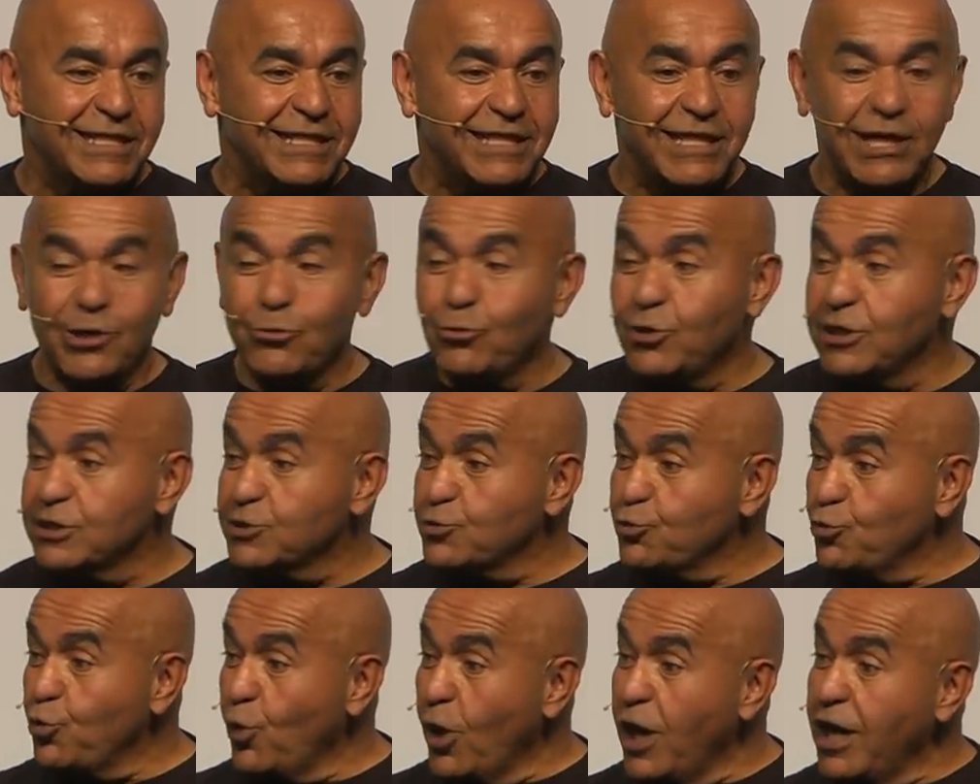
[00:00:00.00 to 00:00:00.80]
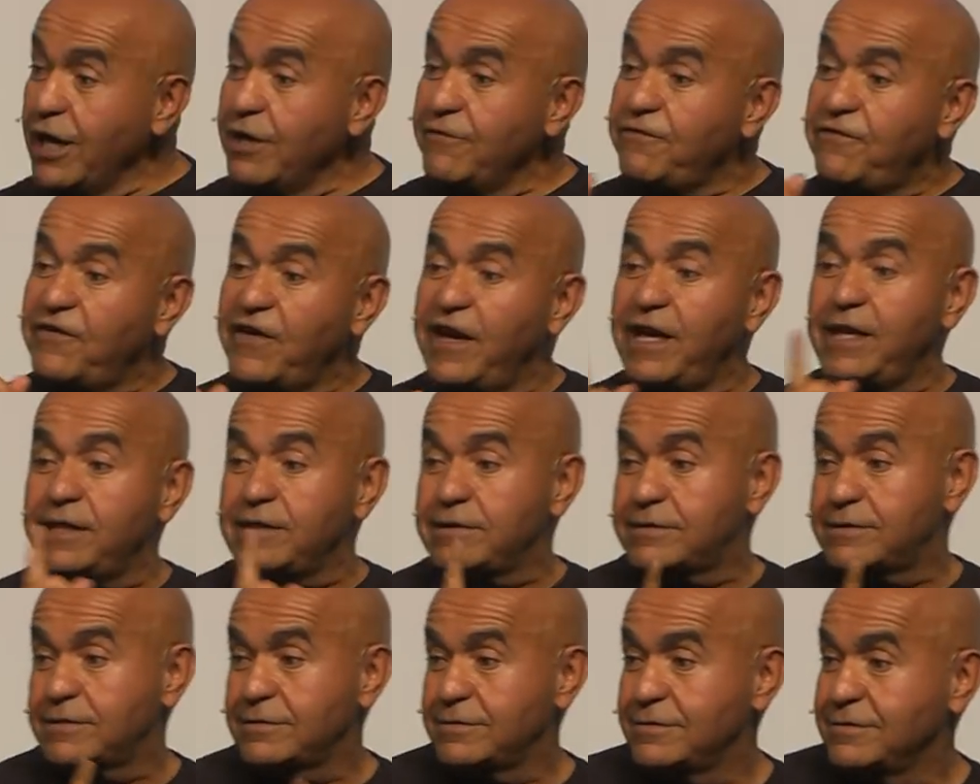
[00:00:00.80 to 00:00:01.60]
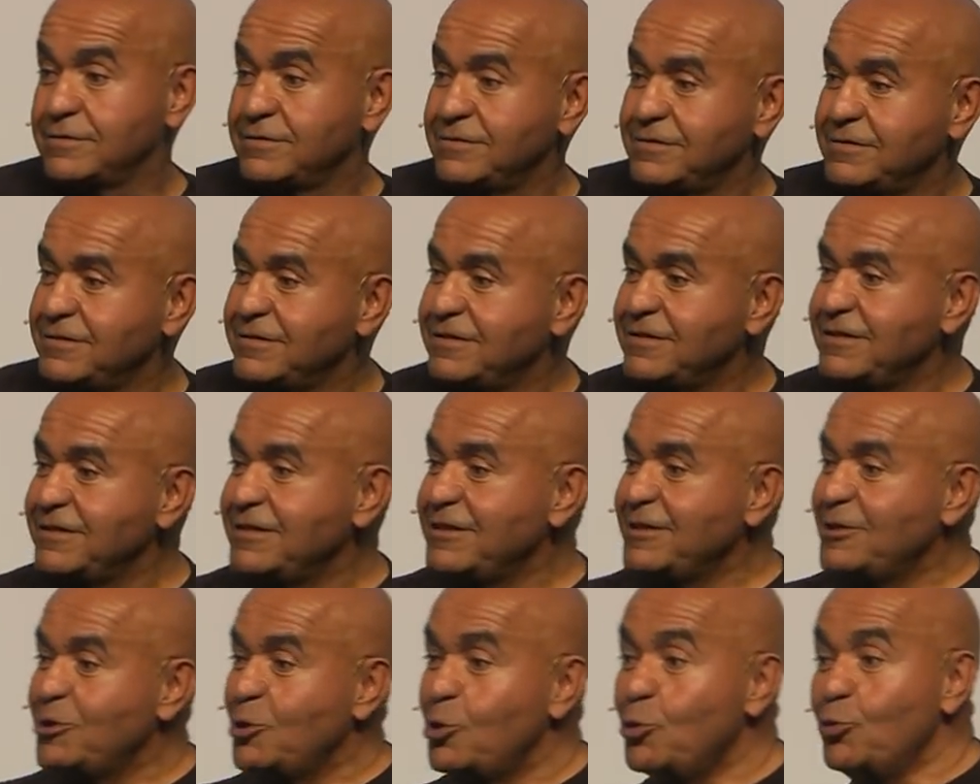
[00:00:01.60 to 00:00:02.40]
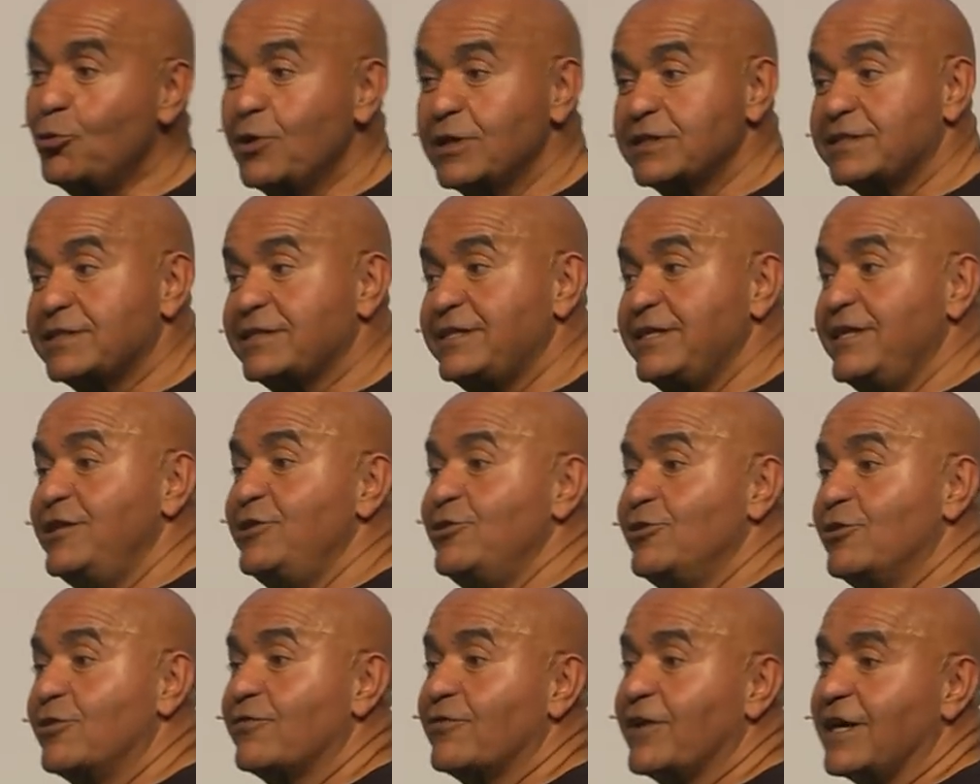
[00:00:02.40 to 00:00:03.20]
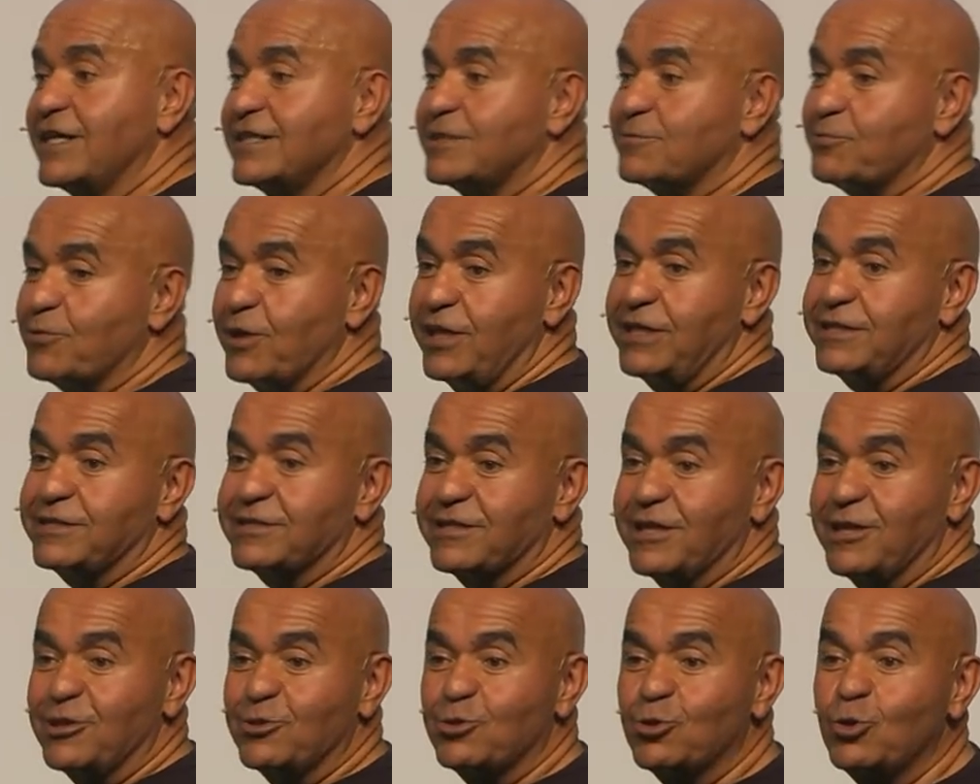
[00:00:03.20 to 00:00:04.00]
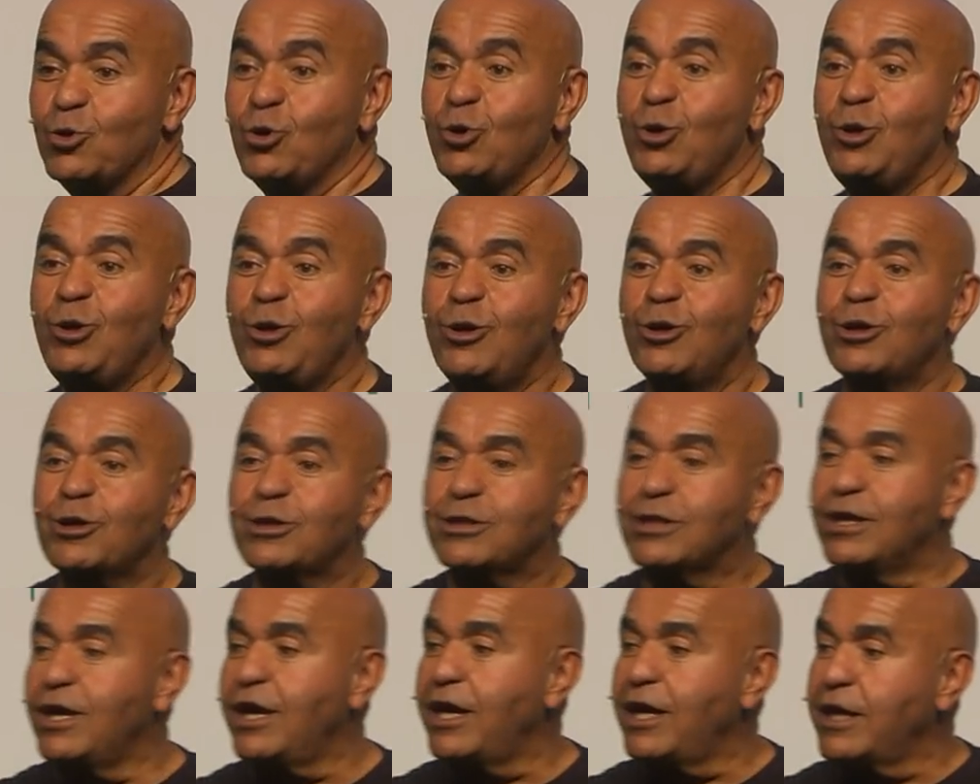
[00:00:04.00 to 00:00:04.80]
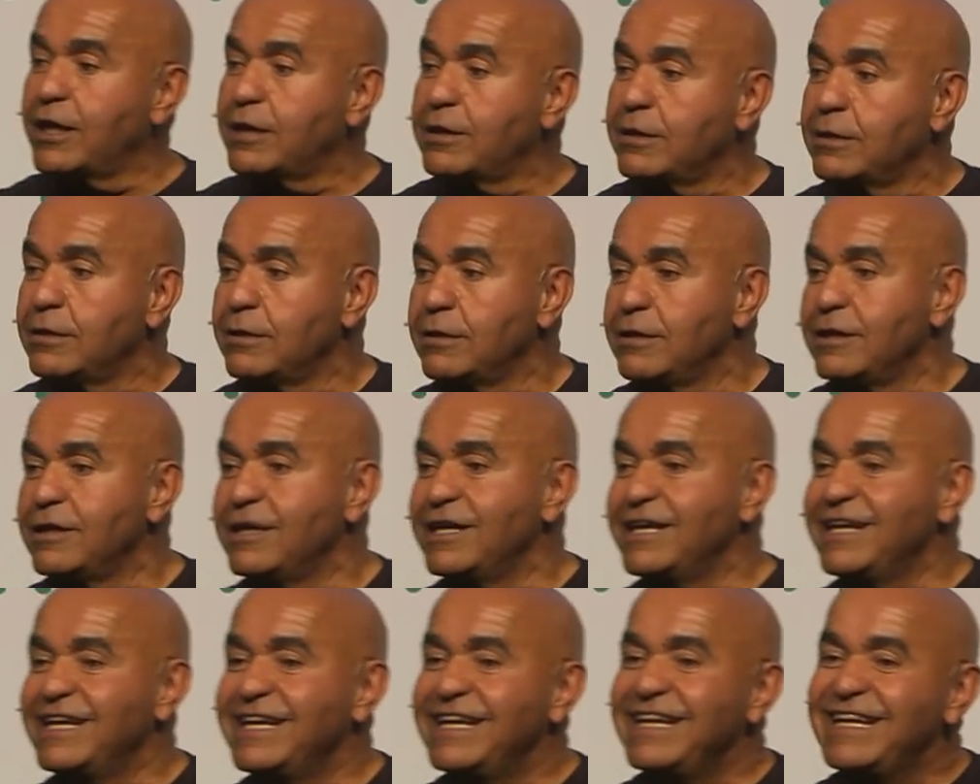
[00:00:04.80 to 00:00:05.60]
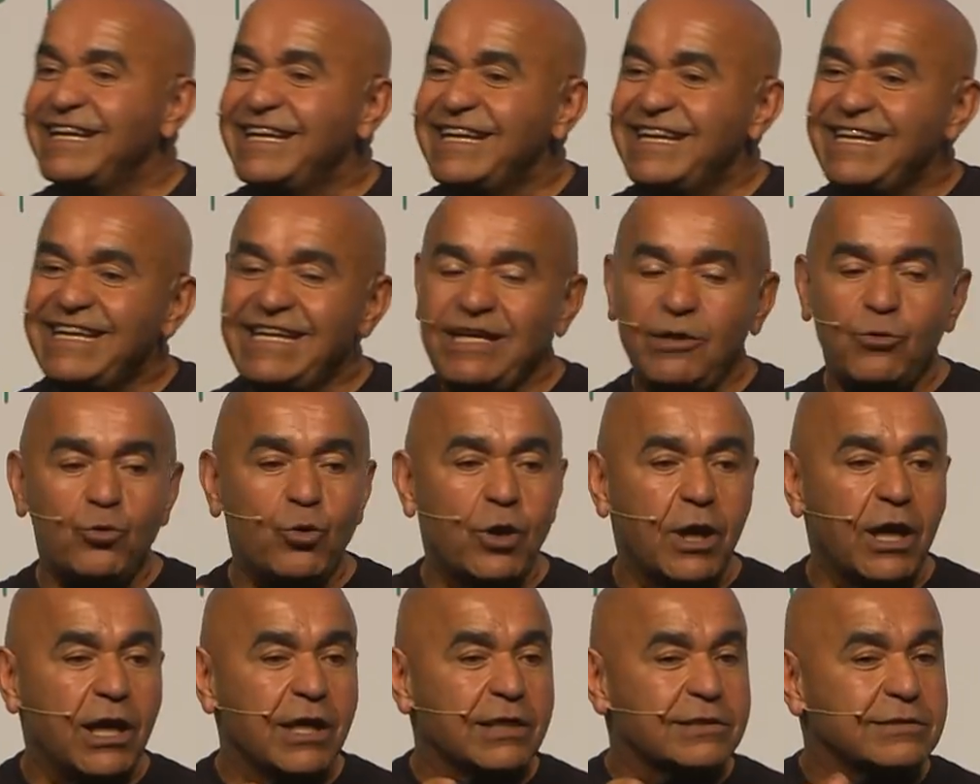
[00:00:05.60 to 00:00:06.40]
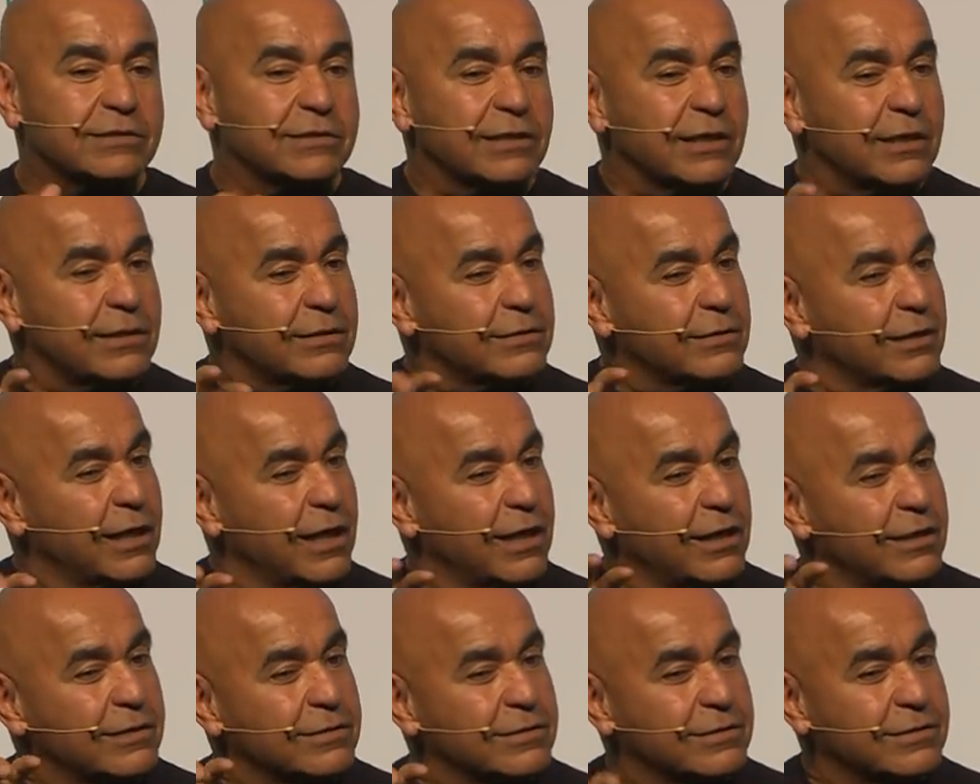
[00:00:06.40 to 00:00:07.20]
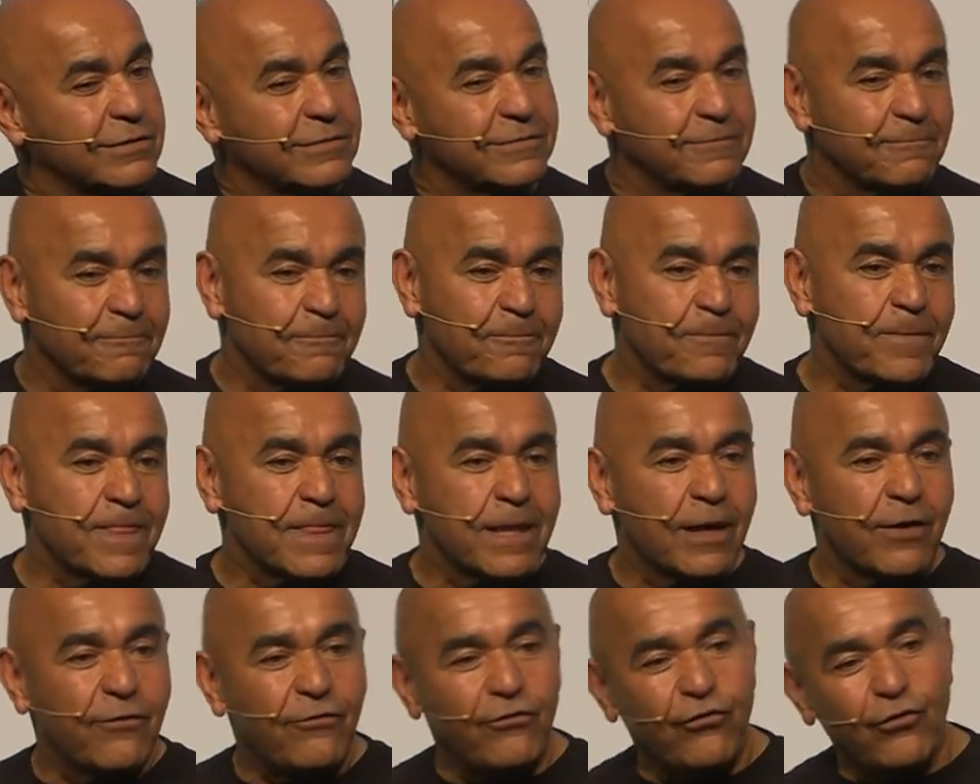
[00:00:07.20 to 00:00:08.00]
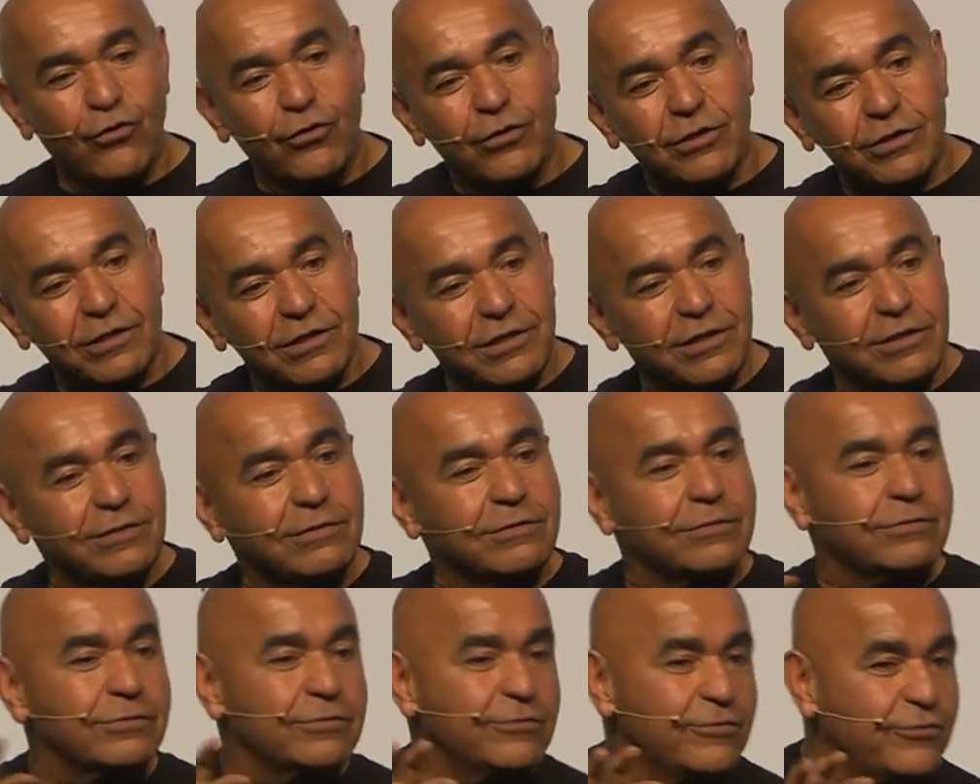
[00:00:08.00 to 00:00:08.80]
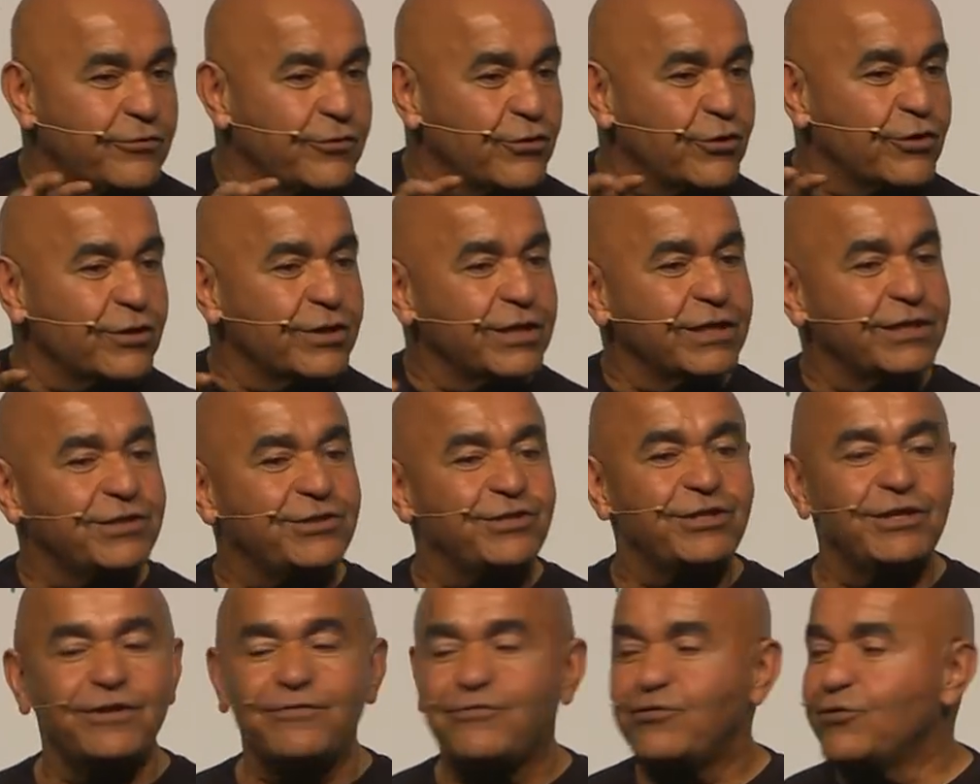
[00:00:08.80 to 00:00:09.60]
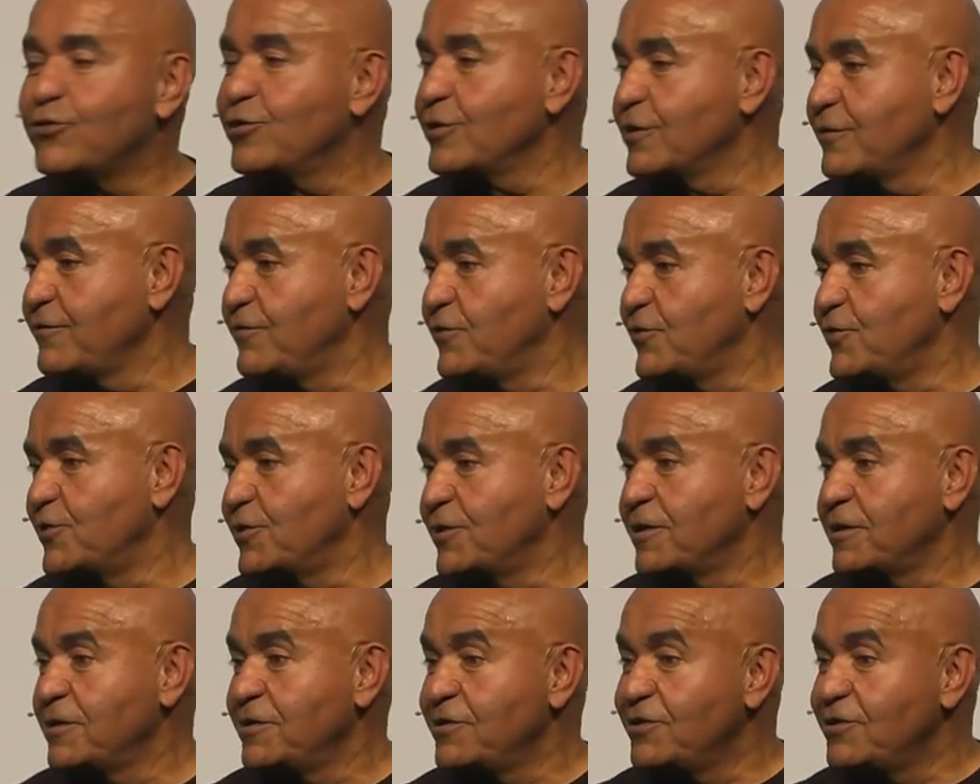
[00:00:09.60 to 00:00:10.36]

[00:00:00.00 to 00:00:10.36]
There was one face who was senior vice president who looked like he was around 42, 43, 44.